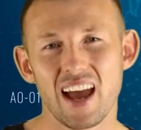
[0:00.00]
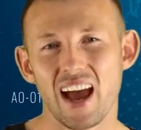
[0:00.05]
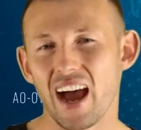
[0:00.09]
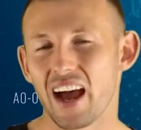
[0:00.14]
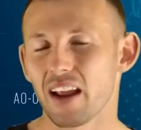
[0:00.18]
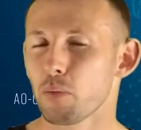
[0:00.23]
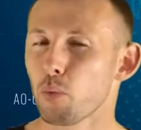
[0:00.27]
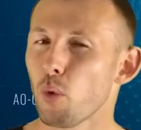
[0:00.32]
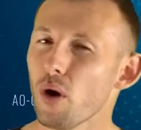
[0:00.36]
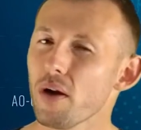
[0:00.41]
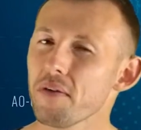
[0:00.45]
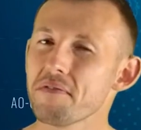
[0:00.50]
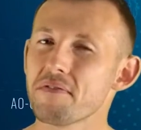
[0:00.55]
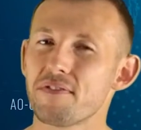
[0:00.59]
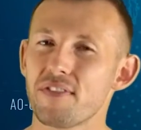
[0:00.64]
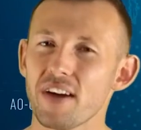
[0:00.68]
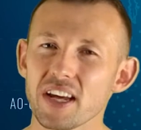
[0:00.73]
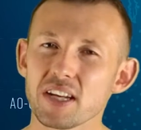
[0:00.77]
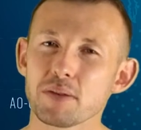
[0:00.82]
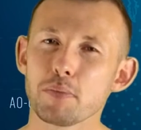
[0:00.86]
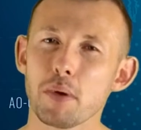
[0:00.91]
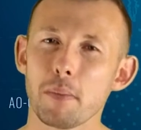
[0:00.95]
And what
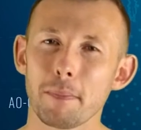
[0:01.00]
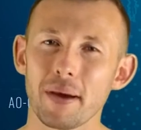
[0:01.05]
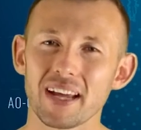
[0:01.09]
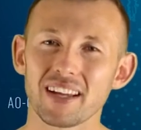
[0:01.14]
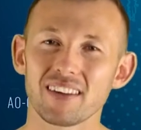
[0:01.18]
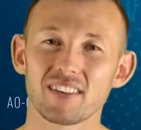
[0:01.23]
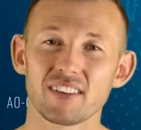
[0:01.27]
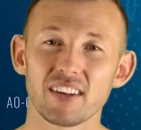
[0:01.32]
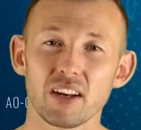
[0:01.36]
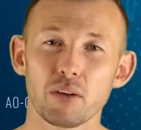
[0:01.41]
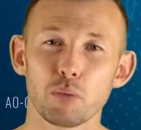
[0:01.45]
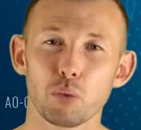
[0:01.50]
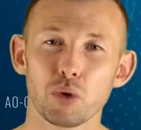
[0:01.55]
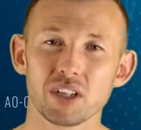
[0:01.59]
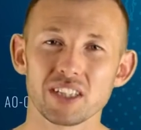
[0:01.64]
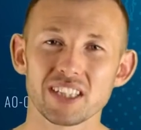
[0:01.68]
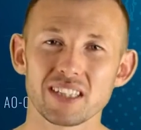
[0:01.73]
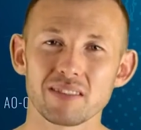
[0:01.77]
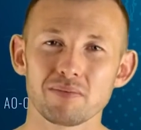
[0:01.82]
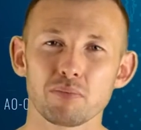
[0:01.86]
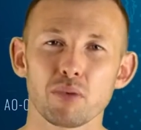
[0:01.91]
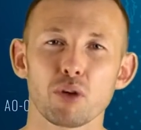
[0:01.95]
investment banks did
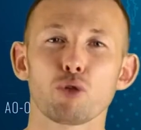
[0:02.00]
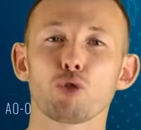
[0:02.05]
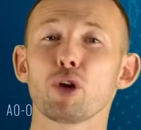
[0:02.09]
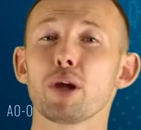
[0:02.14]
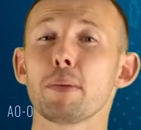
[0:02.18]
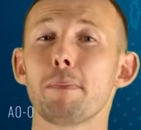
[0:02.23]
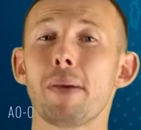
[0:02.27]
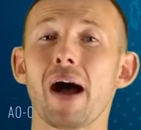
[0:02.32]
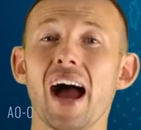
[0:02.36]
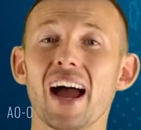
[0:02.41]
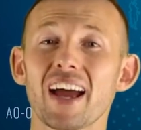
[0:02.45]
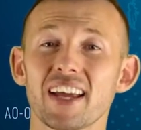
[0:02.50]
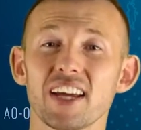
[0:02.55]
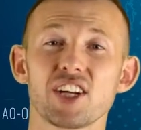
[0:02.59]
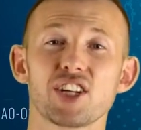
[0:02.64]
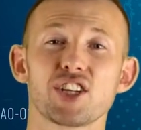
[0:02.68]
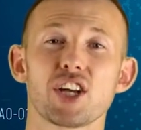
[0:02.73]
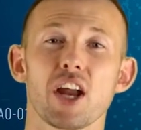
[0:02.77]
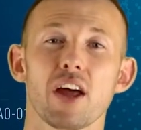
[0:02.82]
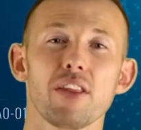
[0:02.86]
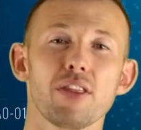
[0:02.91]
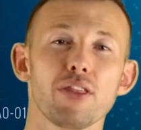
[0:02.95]
was
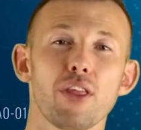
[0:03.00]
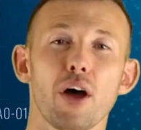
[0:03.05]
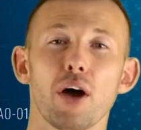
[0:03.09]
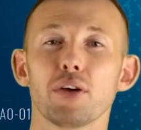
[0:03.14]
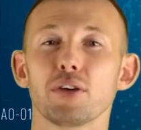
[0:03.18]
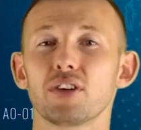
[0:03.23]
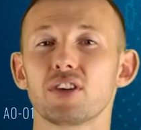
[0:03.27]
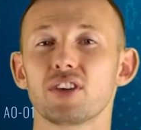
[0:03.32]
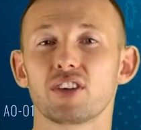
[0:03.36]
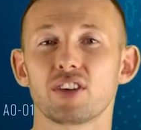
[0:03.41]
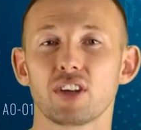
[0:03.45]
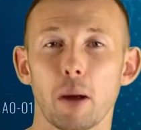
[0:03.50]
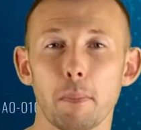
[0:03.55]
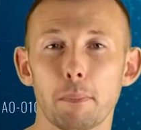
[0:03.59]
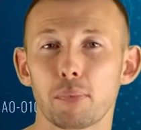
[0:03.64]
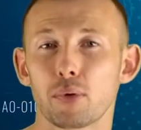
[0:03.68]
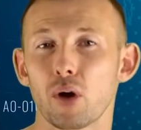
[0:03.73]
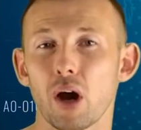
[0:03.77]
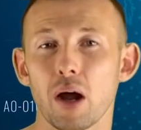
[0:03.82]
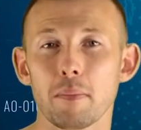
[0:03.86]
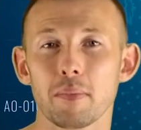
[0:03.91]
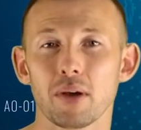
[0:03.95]
repackaged those
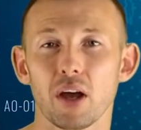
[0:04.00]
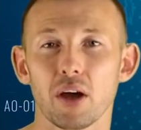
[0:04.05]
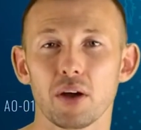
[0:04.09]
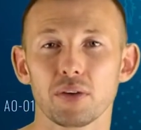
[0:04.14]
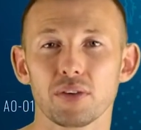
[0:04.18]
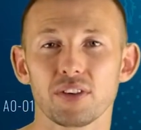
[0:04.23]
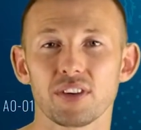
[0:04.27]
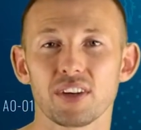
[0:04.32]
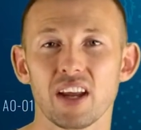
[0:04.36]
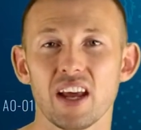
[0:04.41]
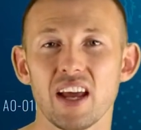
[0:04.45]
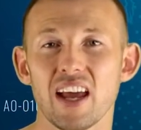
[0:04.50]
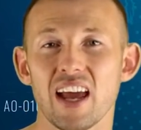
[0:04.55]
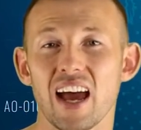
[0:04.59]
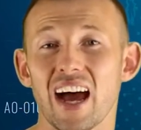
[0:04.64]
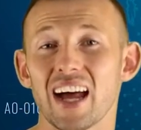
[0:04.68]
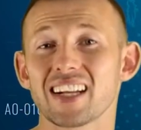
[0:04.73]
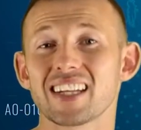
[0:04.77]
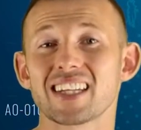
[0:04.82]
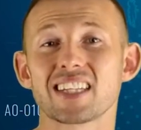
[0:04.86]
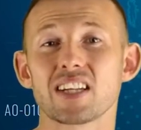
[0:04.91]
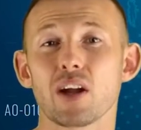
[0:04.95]
subprime loans
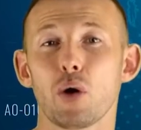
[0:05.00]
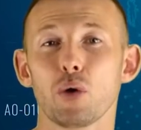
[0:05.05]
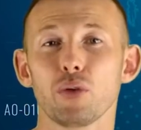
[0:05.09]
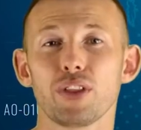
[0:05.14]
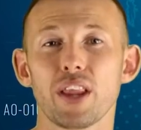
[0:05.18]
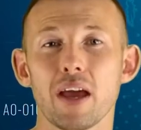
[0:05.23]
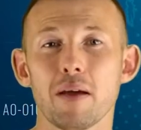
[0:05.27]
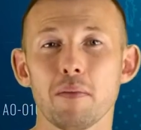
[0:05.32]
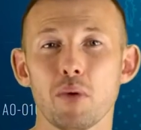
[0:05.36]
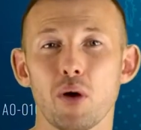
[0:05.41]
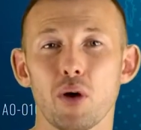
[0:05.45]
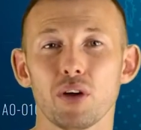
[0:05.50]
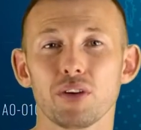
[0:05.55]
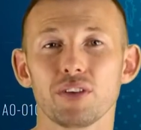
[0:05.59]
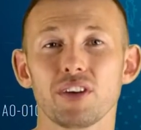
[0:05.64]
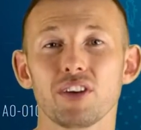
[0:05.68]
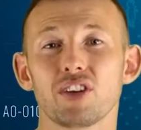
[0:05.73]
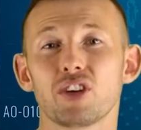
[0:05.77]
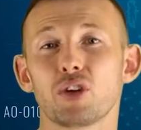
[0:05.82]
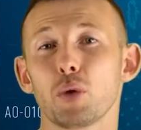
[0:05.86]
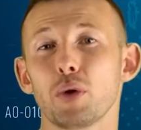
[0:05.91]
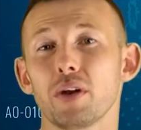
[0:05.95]
and sold them on to